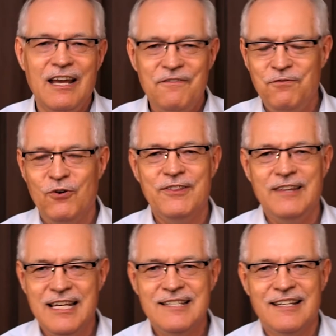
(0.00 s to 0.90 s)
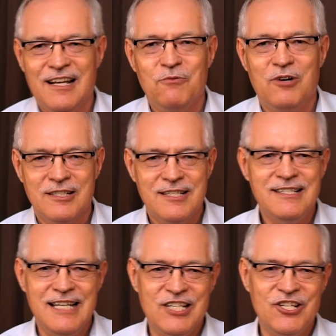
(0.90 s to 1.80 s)
I have four things that I want to
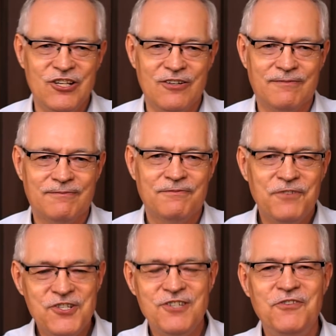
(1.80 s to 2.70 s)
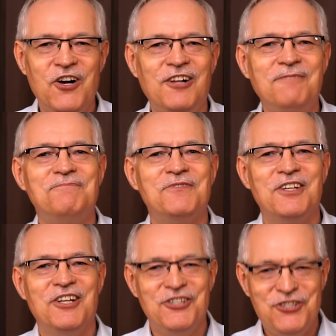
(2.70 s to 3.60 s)
say to you. First of all,
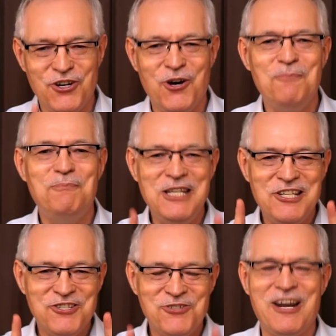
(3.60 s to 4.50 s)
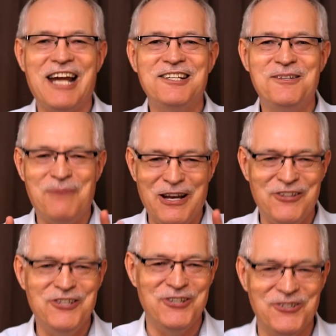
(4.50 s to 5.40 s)
don't be distracted
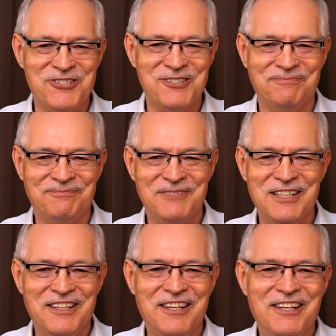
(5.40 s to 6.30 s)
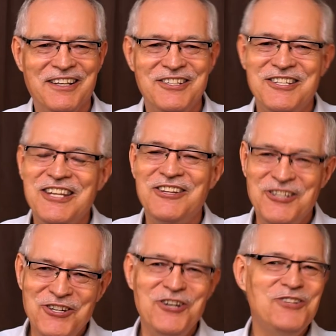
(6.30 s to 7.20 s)
by the news. You see,
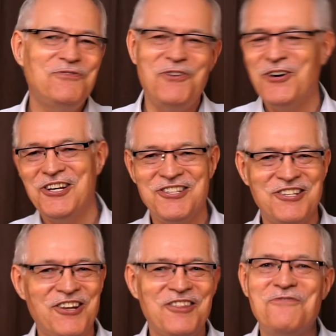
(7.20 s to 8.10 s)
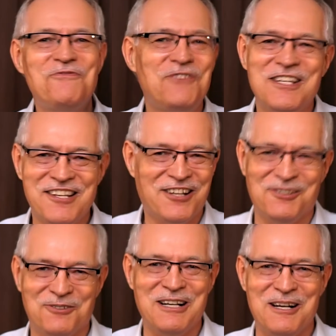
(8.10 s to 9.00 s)
the news focuses on the
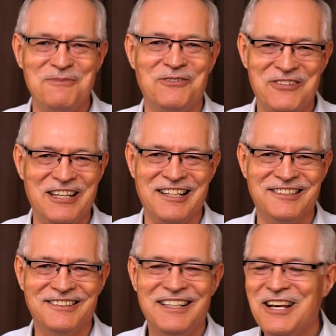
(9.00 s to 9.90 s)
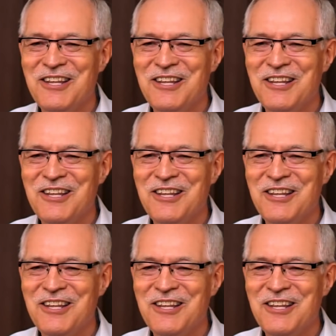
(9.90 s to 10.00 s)
physical realm of things.